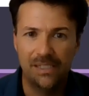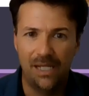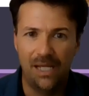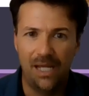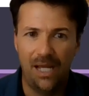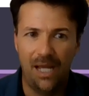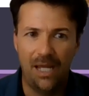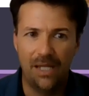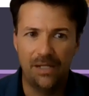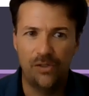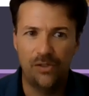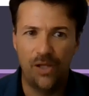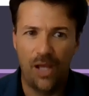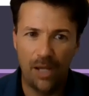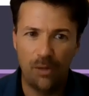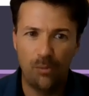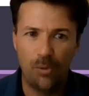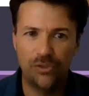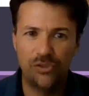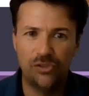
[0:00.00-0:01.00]
And
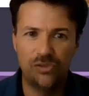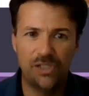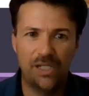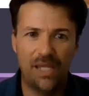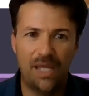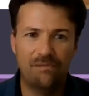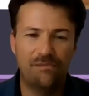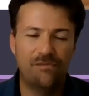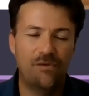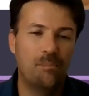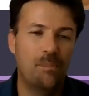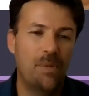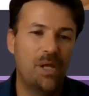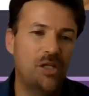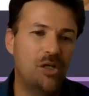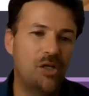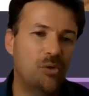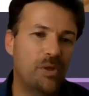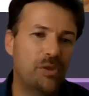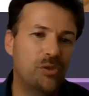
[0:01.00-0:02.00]
I want you to get
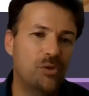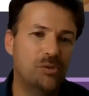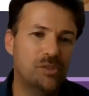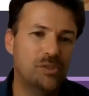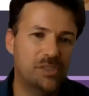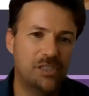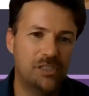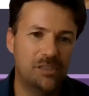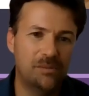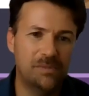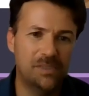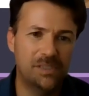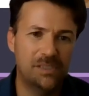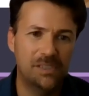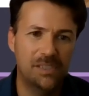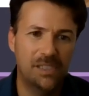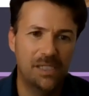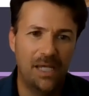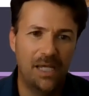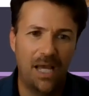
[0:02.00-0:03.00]
familiar with those terms
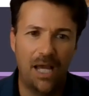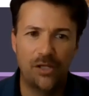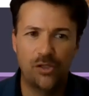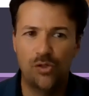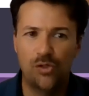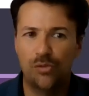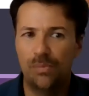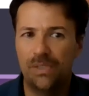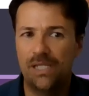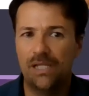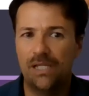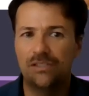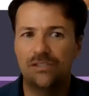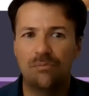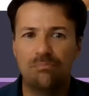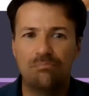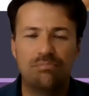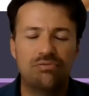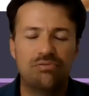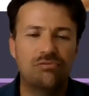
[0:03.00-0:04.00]
and you'll begin to
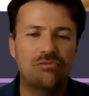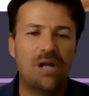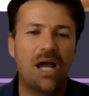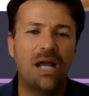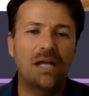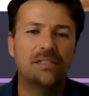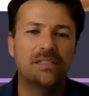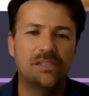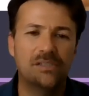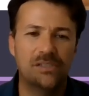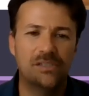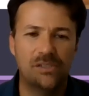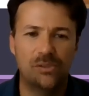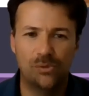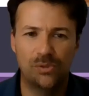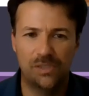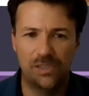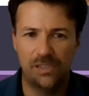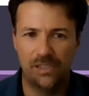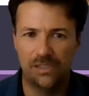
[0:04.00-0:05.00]
practice
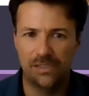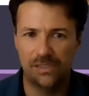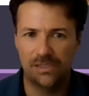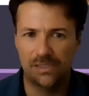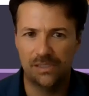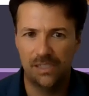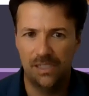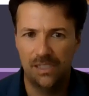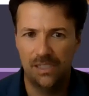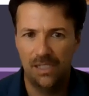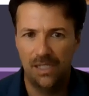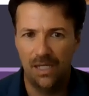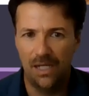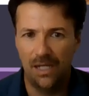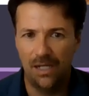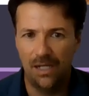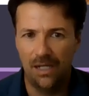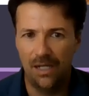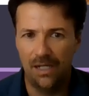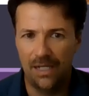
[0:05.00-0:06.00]
those things,
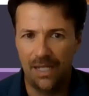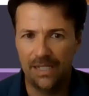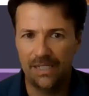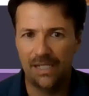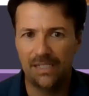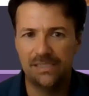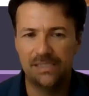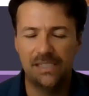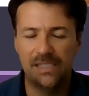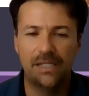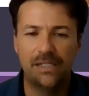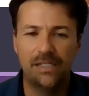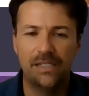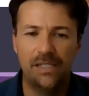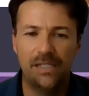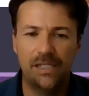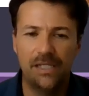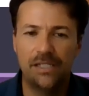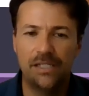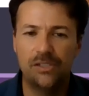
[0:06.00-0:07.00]
like I said,
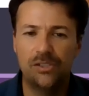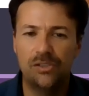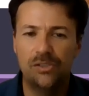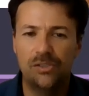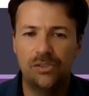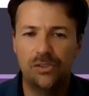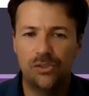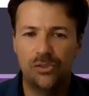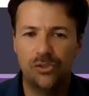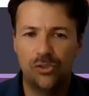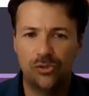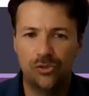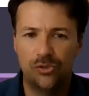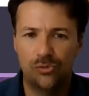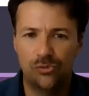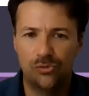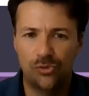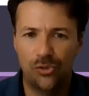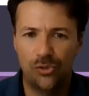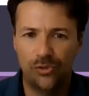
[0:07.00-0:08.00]
in your
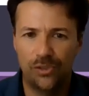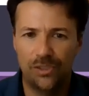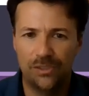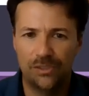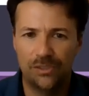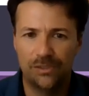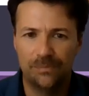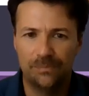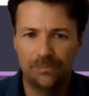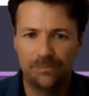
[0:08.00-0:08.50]
tutorials.